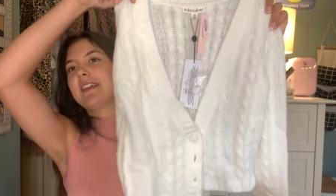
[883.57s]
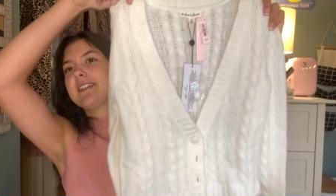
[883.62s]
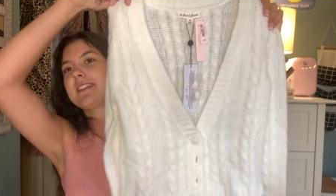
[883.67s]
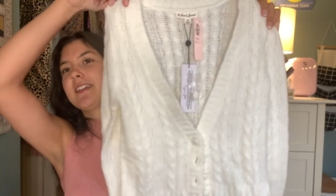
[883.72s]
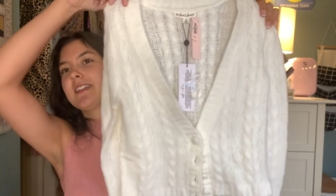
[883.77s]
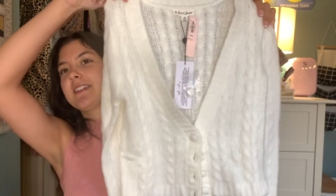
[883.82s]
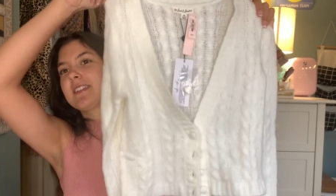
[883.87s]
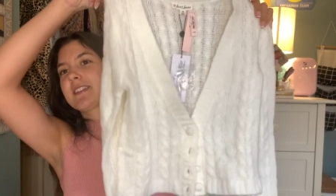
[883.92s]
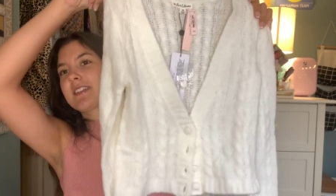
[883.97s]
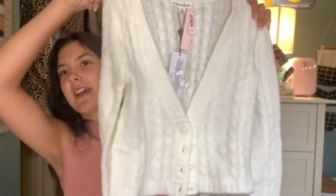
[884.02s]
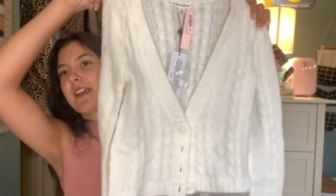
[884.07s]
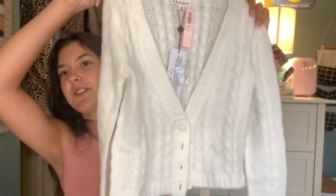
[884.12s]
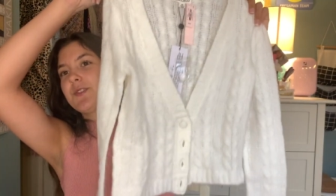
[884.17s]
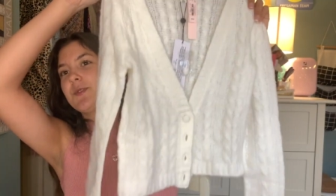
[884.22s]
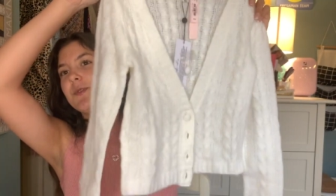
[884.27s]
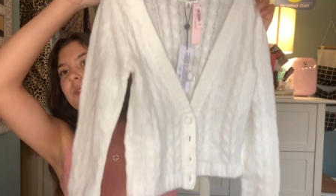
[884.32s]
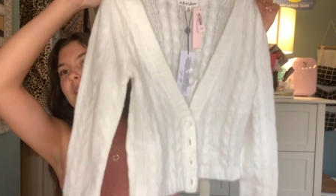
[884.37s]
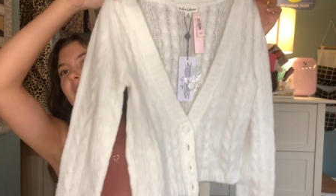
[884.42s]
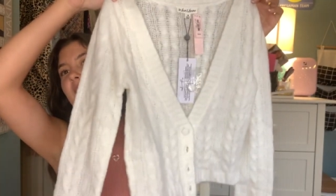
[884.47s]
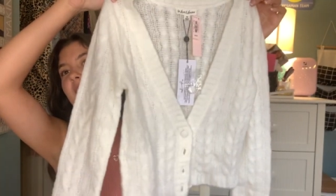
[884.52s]
did decide
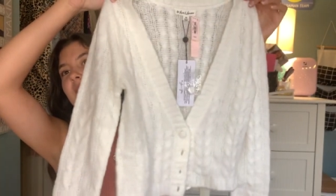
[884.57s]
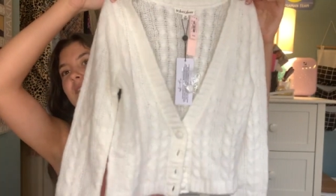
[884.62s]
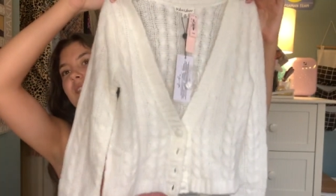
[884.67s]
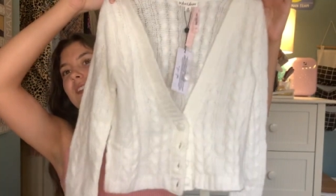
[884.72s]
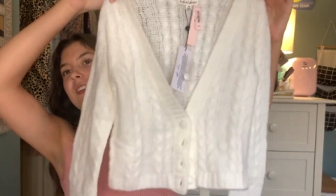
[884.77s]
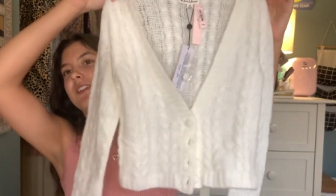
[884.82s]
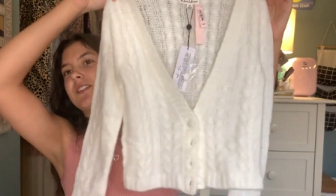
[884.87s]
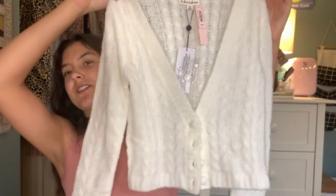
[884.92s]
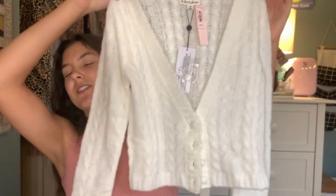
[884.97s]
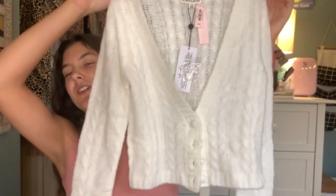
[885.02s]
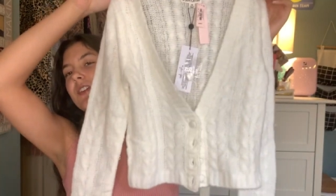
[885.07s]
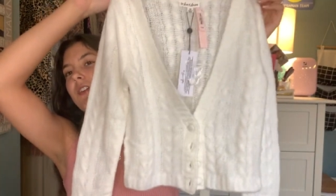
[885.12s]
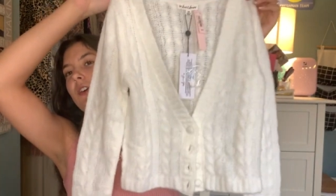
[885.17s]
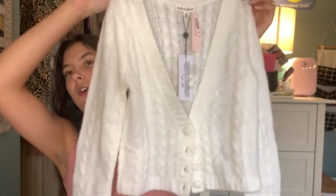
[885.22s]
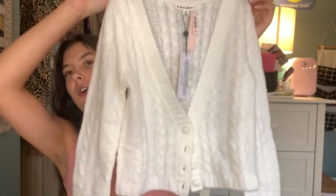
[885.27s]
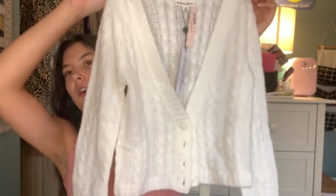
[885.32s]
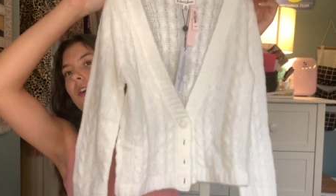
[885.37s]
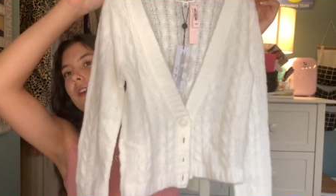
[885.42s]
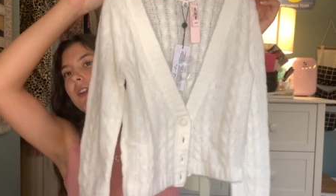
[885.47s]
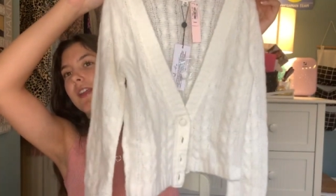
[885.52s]
to get this
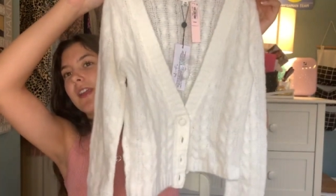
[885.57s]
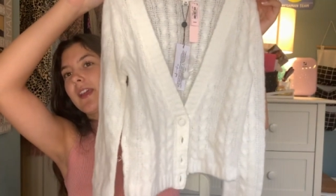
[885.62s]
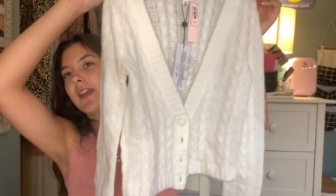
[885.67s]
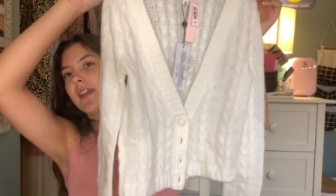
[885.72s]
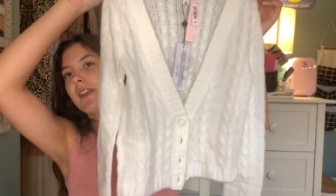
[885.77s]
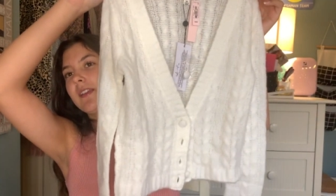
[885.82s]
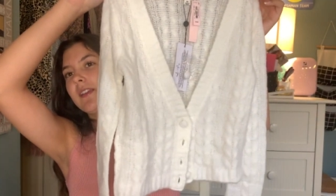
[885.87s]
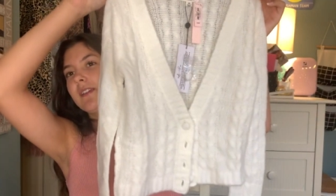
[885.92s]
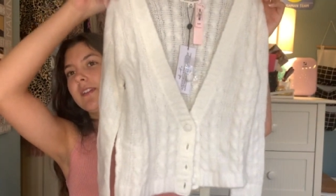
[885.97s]
cardigan.